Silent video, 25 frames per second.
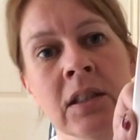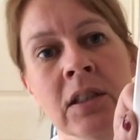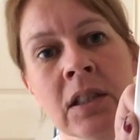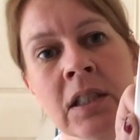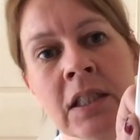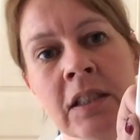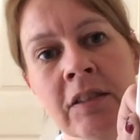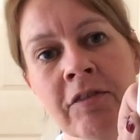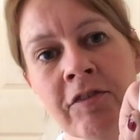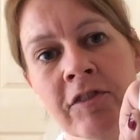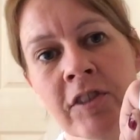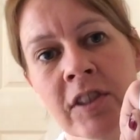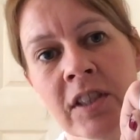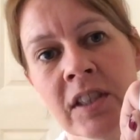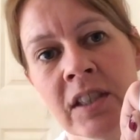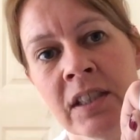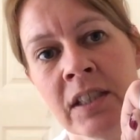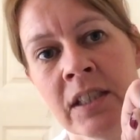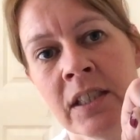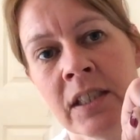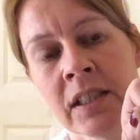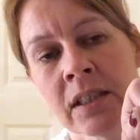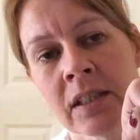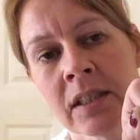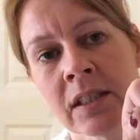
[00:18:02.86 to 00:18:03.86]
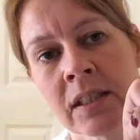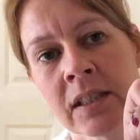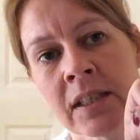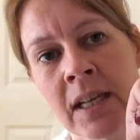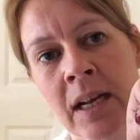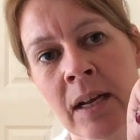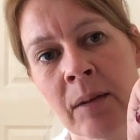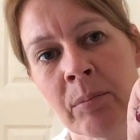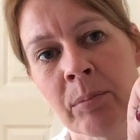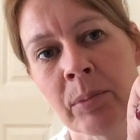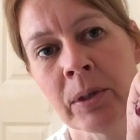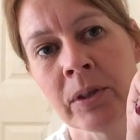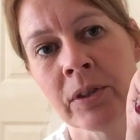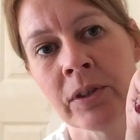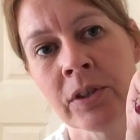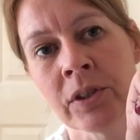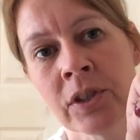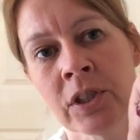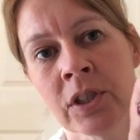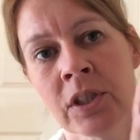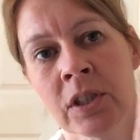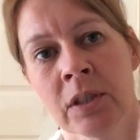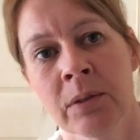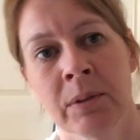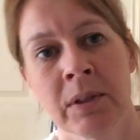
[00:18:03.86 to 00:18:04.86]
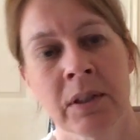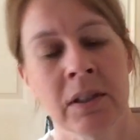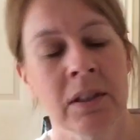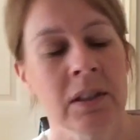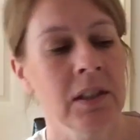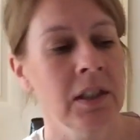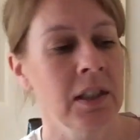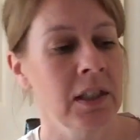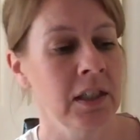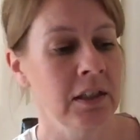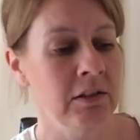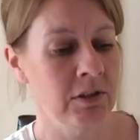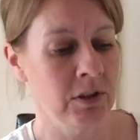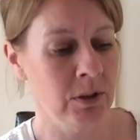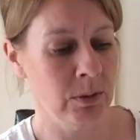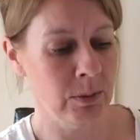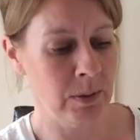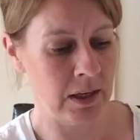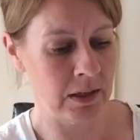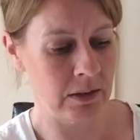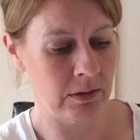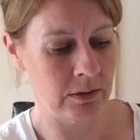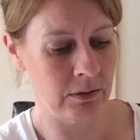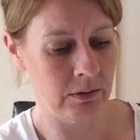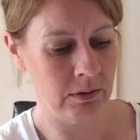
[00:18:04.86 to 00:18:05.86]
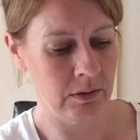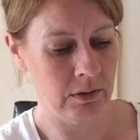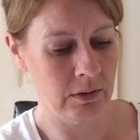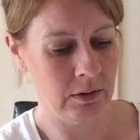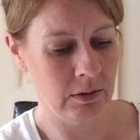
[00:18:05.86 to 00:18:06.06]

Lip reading: different season samplers to do in here as well.